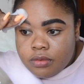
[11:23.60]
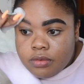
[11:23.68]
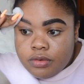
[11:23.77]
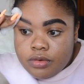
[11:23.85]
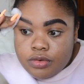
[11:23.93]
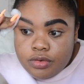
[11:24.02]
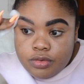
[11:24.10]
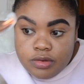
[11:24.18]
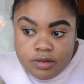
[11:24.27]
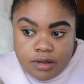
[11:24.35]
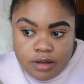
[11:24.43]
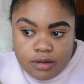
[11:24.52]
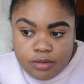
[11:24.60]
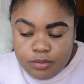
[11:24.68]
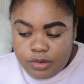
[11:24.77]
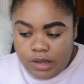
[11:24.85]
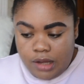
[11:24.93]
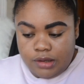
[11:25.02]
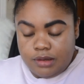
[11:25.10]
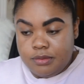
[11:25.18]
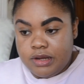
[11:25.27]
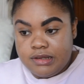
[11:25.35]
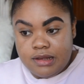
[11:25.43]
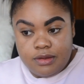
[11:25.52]
Going to use the side without the
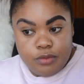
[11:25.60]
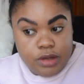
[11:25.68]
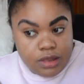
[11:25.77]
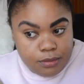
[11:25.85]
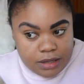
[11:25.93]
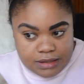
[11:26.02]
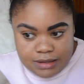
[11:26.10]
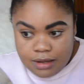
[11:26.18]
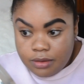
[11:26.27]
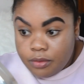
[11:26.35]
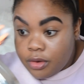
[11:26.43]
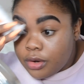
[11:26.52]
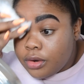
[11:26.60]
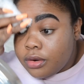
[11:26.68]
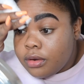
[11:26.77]
micellar water.